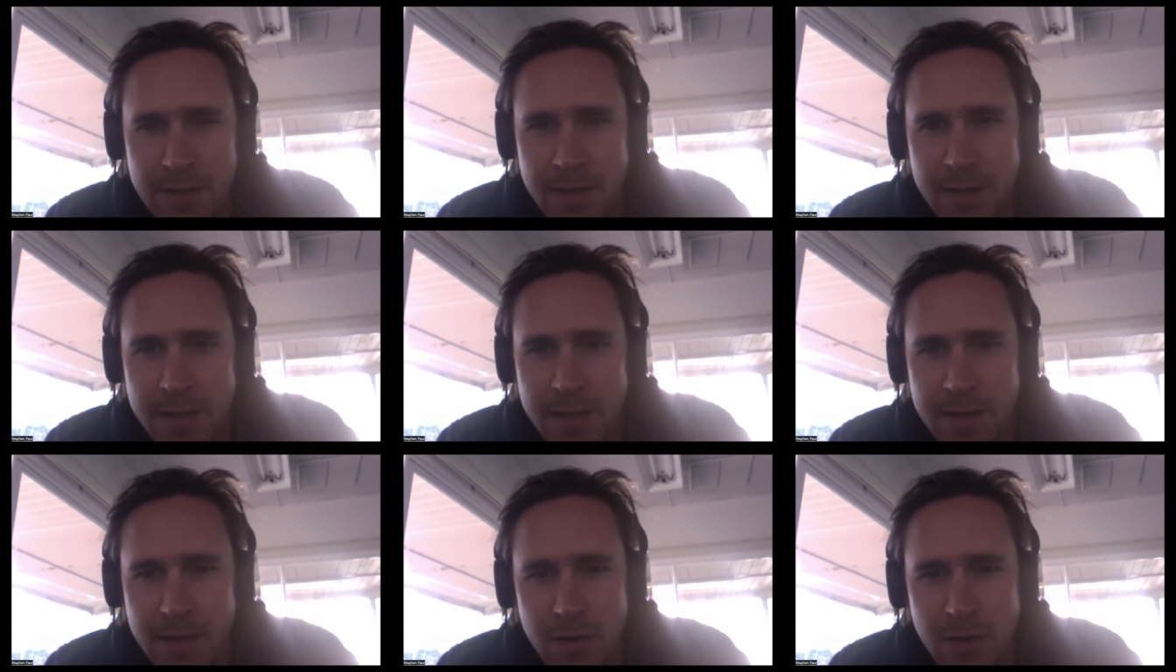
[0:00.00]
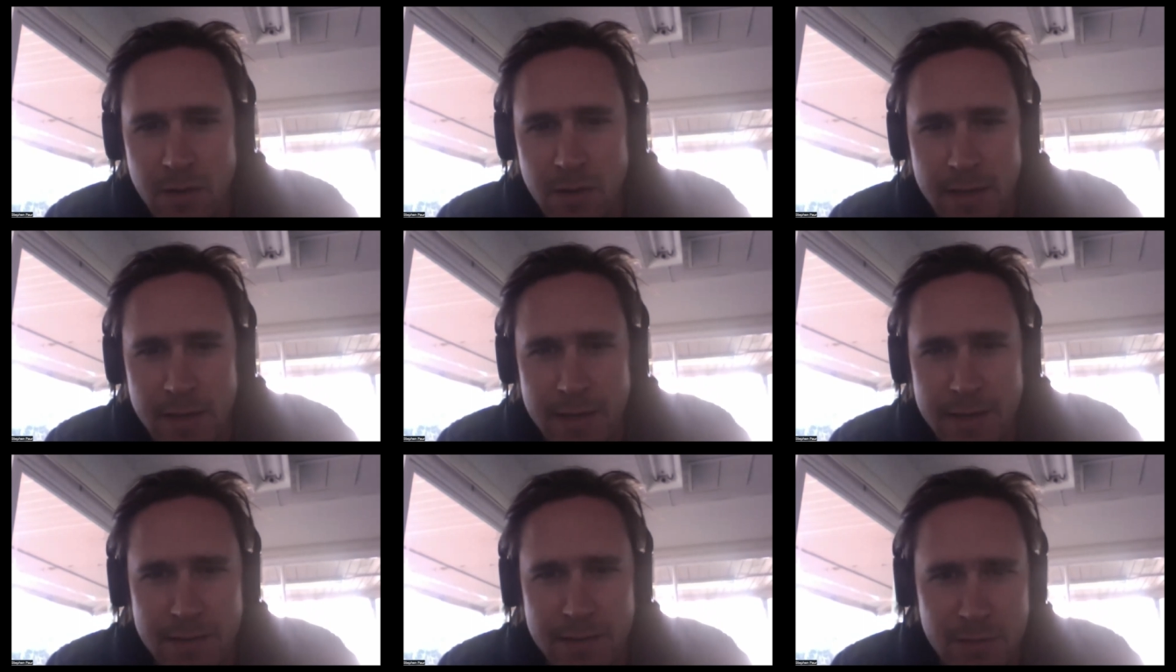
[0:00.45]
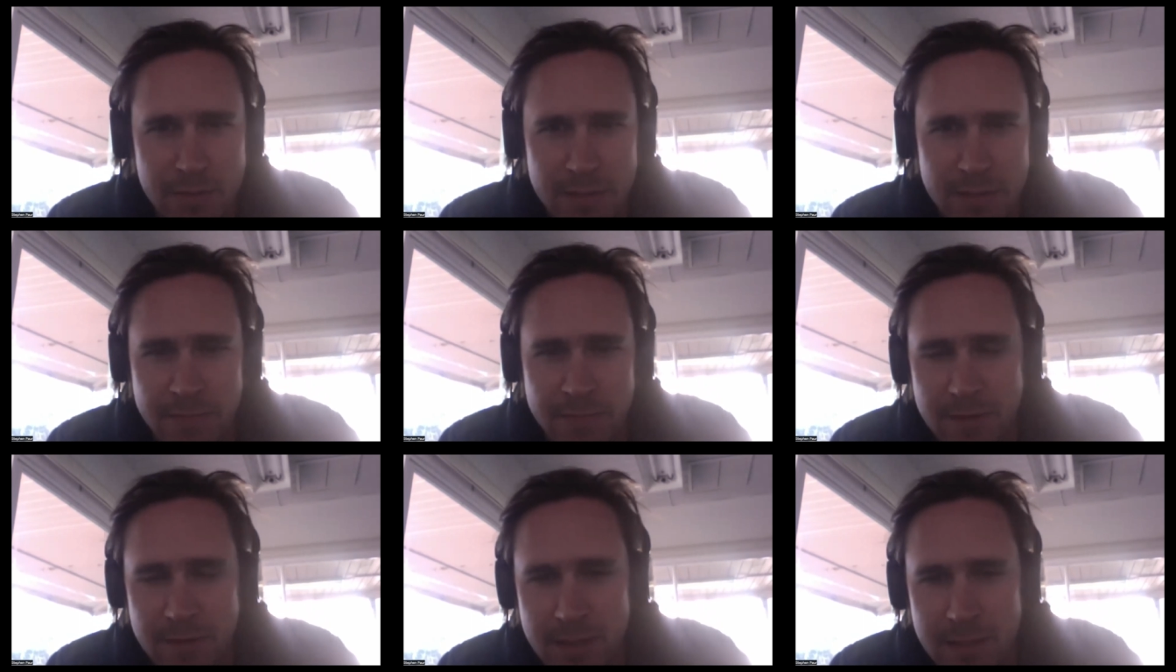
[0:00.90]
and they all had sort of
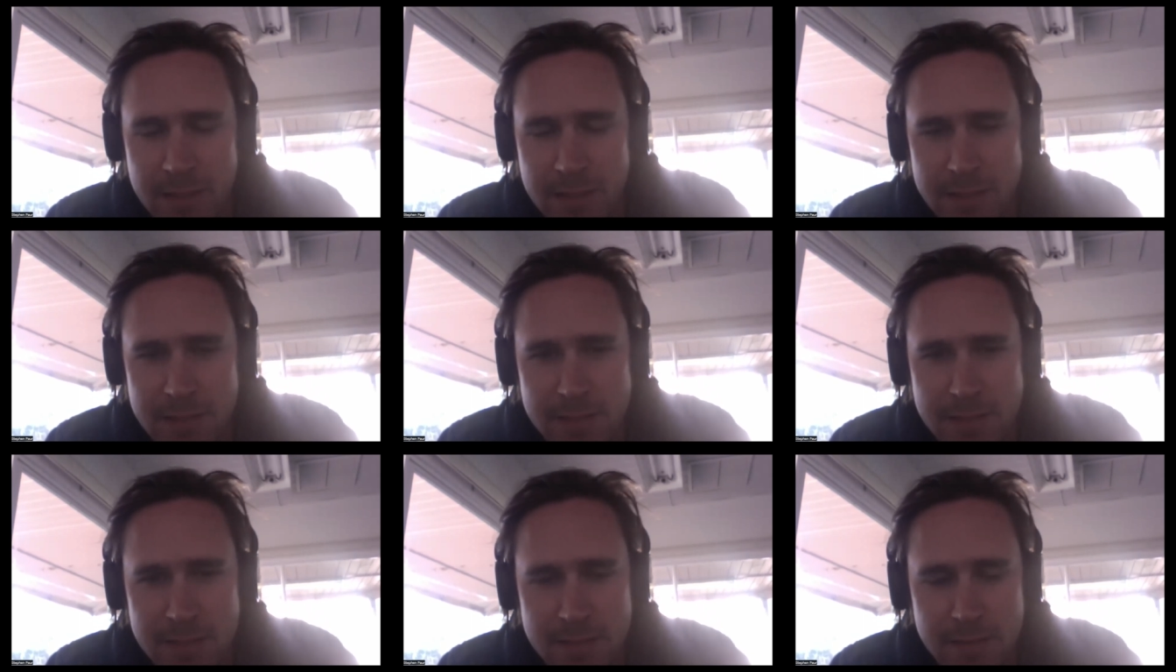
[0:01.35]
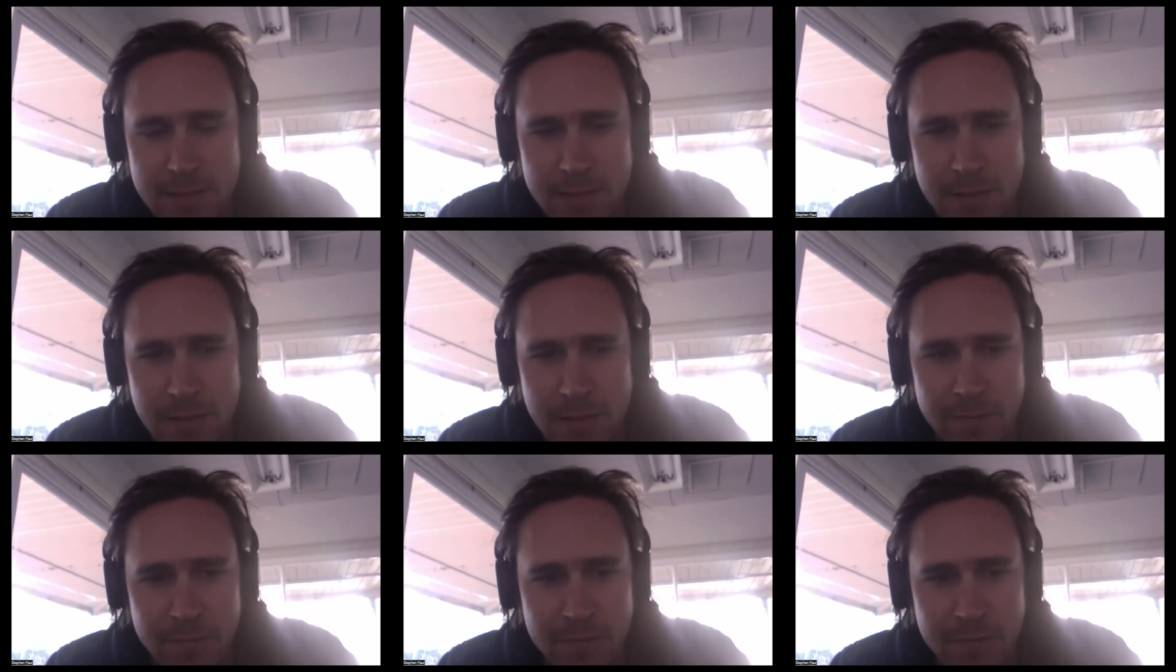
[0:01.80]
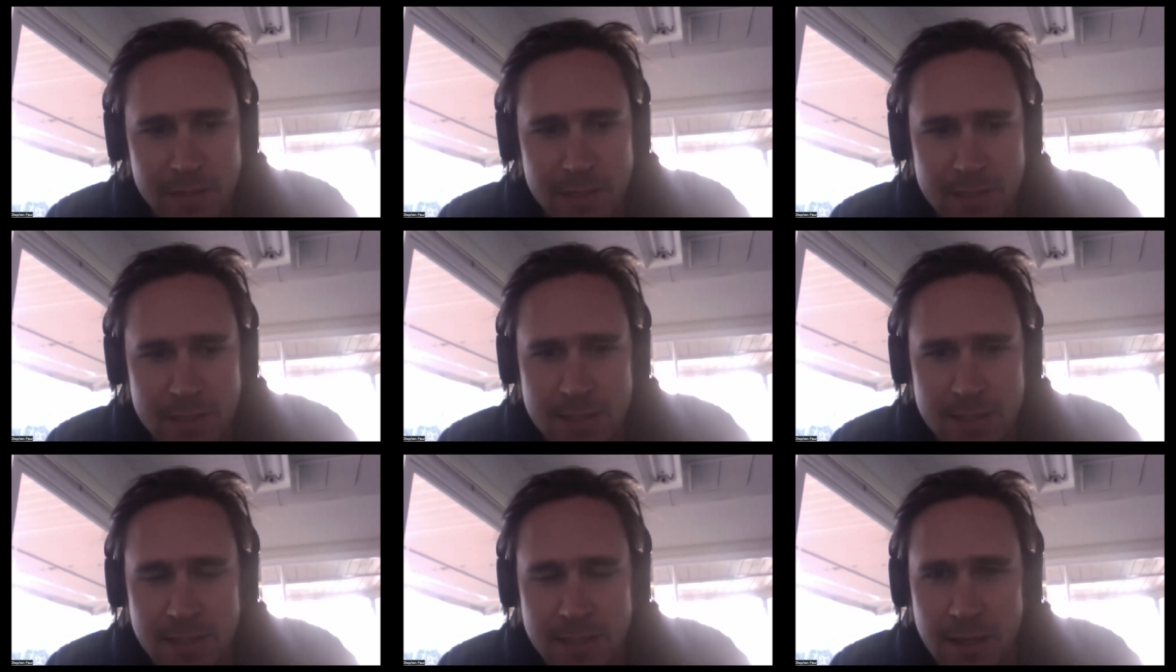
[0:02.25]
different things you know helpful things
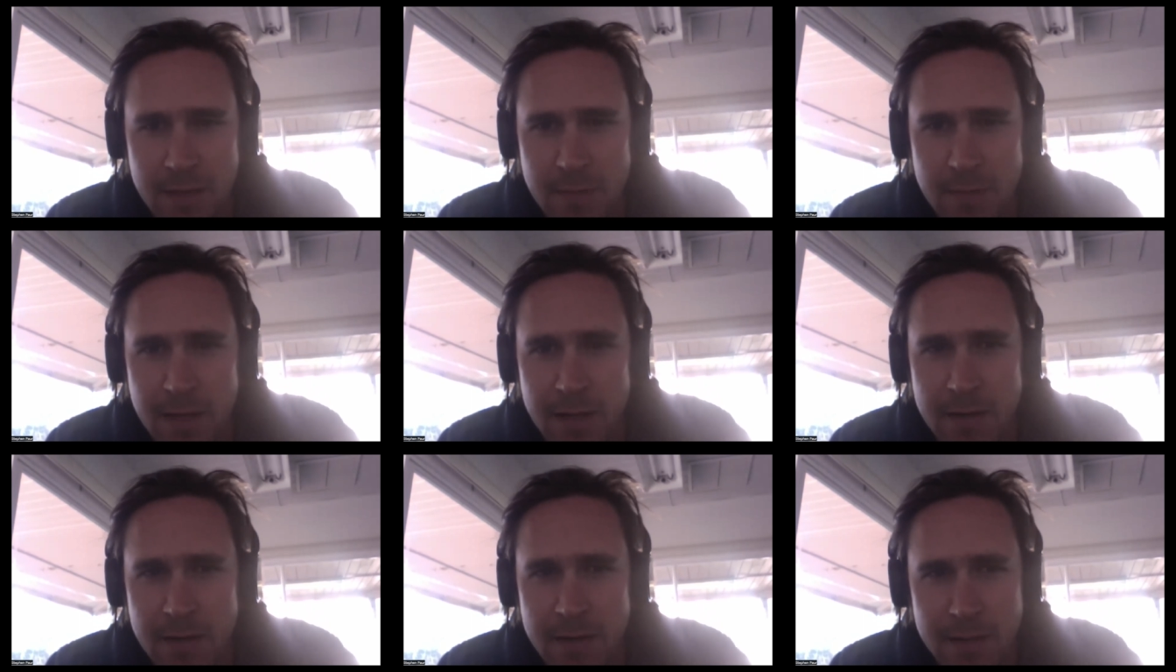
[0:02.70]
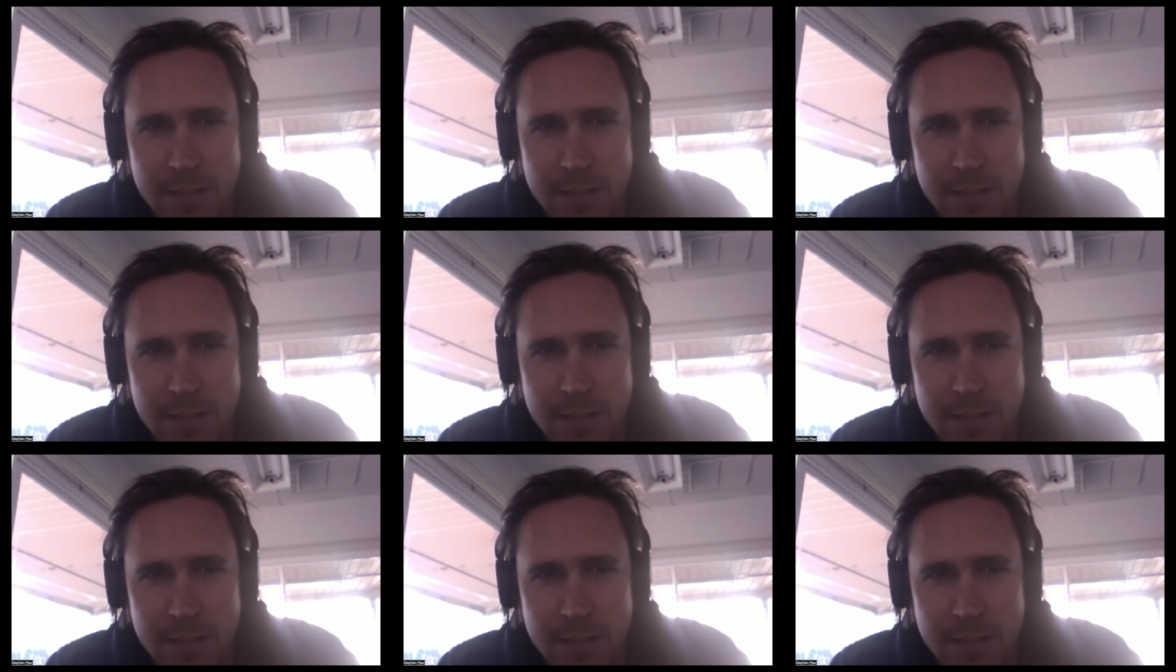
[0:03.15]
to say about it,